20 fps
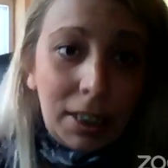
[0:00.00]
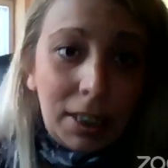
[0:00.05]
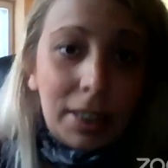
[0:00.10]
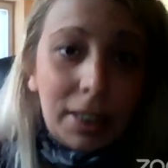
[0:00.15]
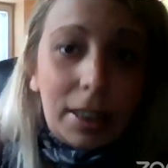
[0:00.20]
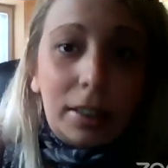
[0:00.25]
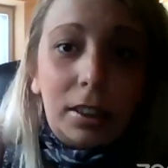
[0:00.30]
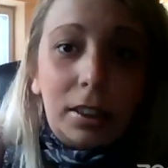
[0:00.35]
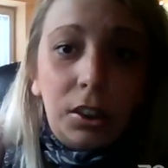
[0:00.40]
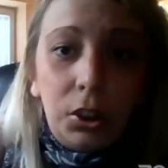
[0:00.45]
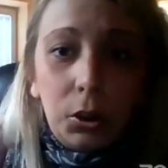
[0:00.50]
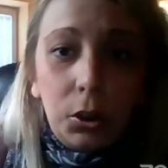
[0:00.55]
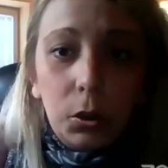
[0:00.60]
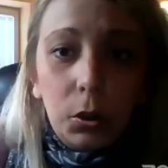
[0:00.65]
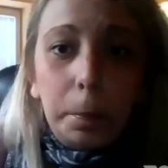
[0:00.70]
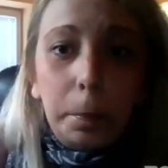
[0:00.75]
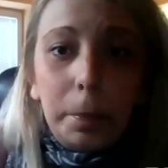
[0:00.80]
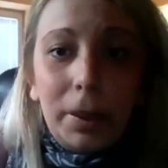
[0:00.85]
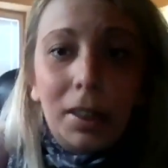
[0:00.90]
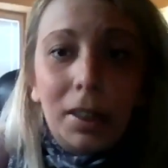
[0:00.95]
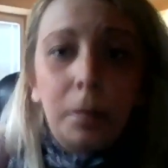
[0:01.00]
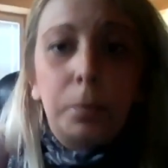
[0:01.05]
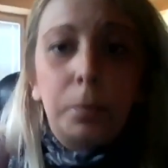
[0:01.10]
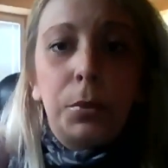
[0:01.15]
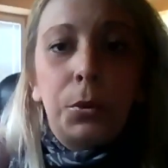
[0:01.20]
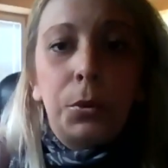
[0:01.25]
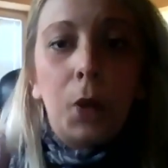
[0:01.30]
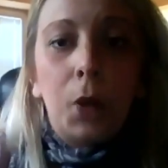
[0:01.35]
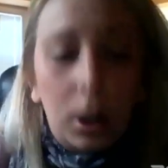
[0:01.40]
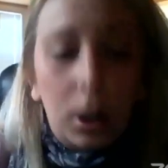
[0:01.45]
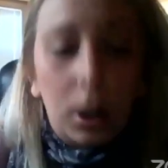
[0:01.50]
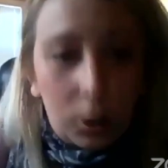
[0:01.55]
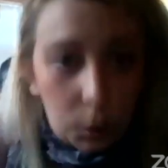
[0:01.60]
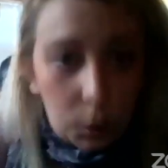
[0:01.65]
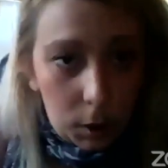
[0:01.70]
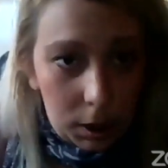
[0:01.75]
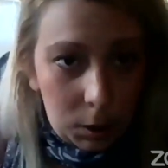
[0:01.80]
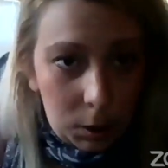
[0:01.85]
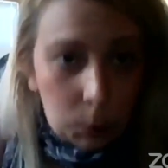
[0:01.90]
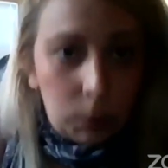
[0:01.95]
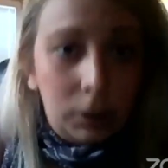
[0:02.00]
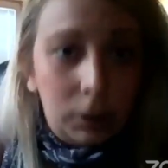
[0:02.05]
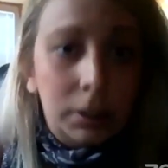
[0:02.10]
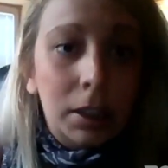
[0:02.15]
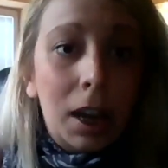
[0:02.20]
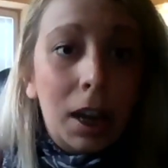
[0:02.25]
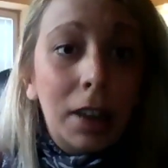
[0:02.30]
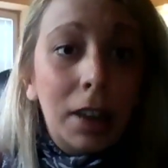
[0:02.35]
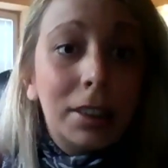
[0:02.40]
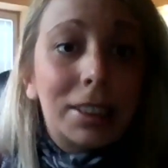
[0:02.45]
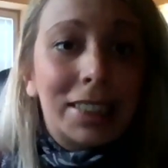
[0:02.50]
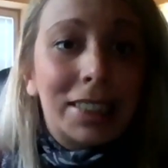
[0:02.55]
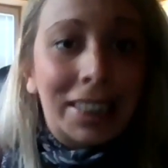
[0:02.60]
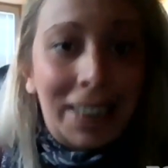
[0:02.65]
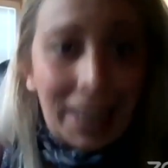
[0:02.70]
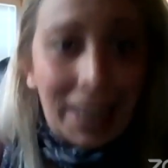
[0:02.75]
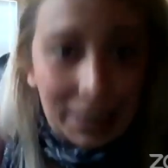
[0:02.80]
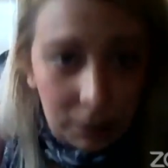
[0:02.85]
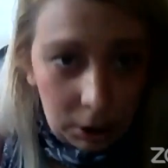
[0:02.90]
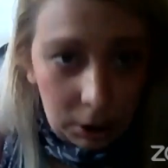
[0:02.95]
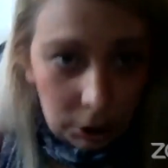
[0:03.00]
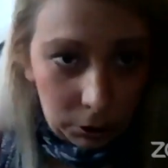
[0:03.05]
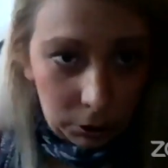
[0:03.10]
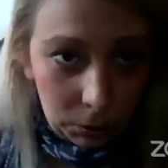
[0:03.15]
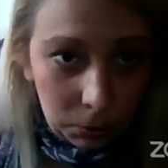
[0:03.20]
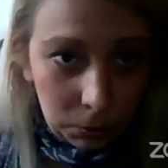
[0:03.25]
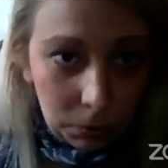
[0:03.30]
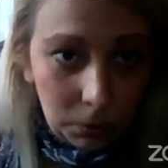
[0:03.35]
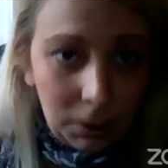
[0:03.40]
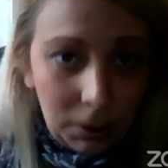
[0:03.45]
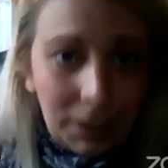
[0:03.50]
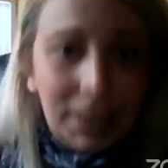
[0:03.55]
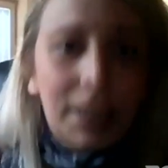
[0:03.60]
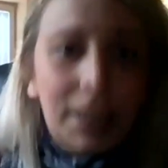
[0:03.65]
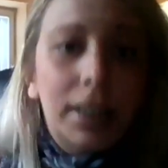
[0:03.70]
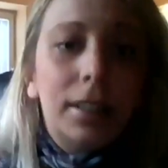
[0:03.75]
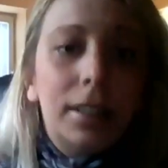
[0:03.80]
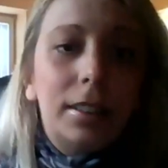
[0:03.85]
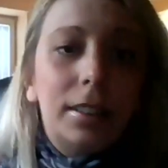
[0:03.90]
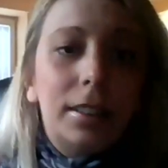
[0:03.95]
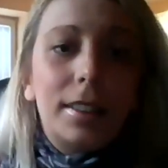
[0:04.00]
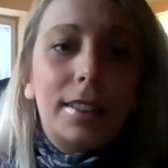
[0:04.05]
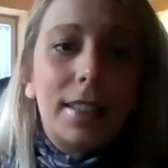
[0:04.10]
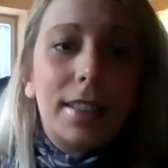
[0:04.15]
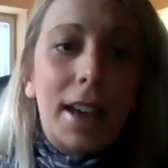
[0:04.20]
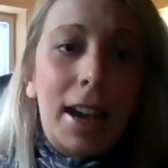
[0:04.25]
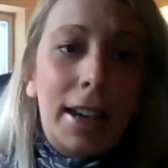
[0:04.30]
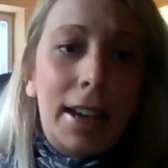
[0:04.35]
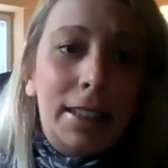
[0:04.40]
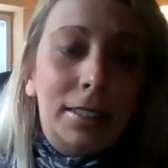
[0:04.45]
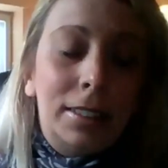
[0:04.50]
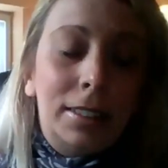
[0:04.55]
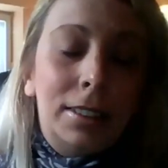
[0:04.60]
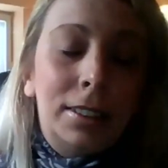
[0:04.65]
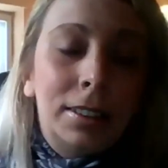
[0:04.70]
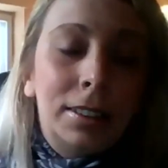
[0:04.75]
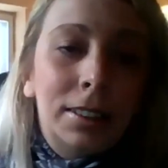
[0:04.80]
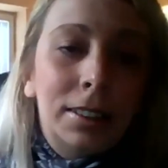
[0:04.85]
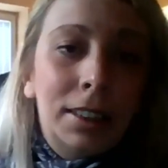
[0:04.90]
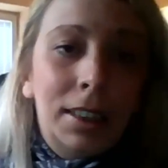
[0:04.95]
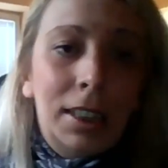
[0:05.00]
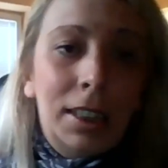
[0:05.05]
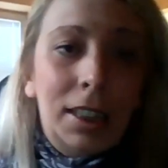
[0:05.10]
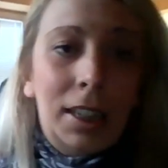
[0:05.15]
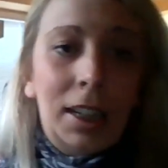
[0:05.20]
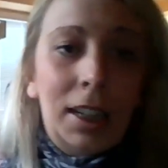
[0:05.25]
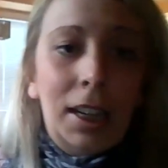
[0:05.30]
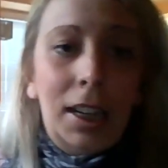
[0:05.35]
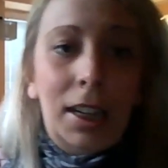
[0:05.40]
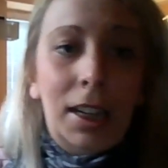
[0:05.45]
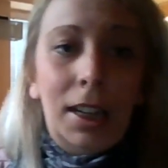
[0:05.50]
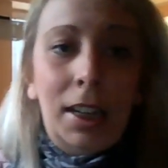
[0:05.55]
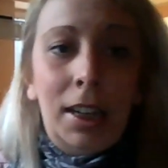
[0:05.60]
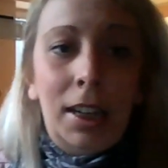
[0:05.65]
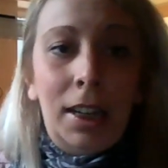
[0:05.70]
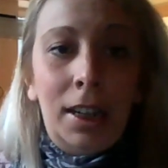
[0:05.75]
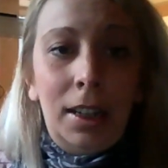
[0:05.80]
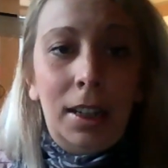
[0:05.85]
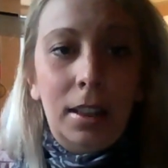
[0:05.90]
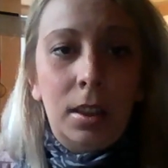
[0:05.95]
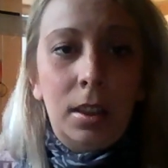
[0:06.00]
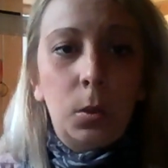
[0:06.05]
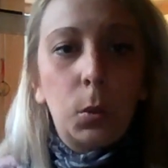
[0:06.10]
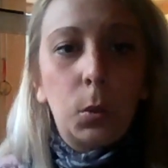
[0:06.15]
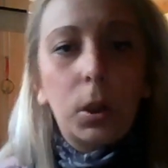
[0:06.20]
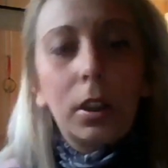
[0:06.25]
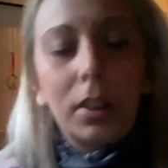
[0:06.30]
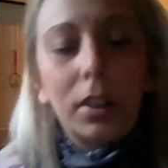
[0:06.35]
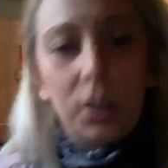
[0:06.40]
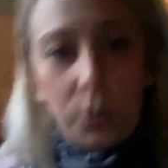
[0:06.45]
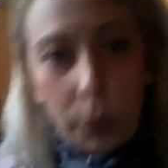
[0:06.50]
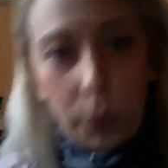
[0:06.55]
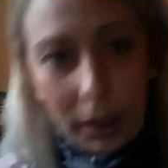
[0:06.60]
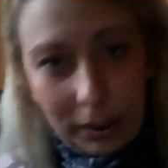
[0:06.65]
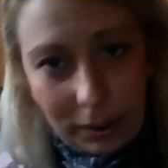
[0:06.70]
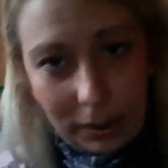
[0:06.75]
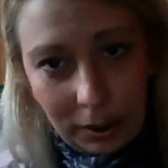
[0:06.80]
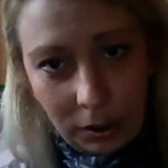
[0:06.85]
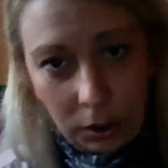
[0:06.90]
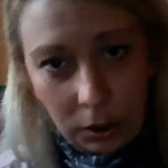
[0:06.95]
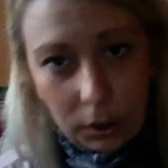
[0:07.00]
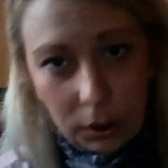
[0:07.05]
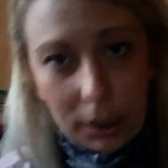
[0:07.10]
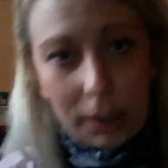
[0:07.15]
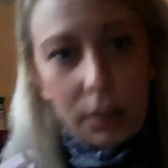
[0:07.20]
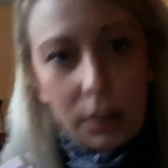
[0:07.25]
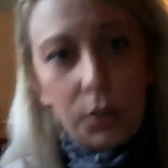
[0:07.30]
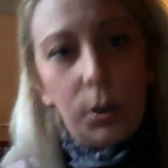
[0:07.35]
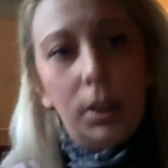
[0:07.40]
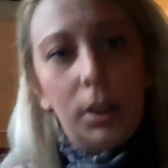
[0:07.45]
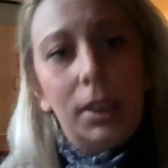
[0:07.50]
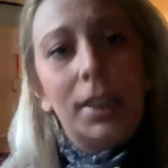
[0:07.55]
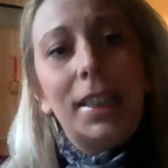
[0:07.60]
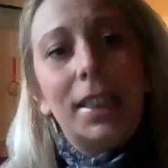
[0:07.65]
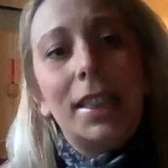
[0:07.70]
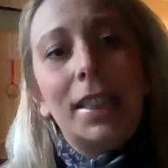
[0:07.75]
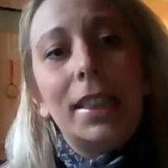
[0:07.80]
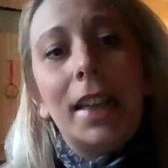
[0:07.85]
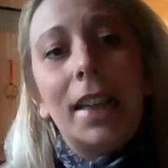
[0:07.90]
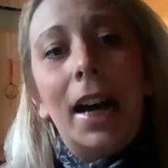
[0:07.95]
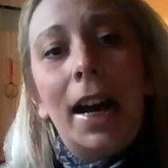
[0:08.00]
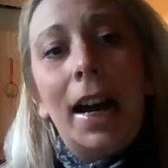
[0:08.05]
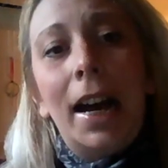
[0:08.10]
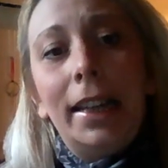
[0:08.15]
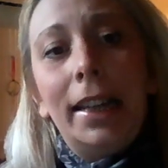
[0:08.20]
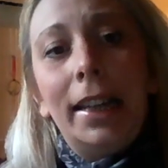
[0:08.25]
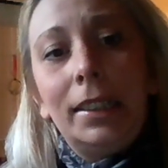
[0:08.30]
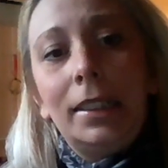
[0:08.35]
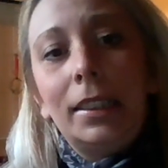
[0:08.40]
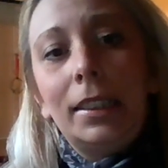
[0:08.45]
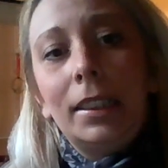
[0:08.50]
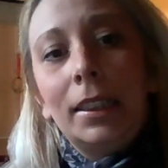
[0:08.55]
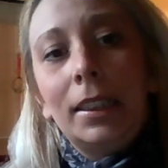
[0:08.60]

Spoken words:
that the European bureaucracy will not let you decide the workers' rights in your country, decide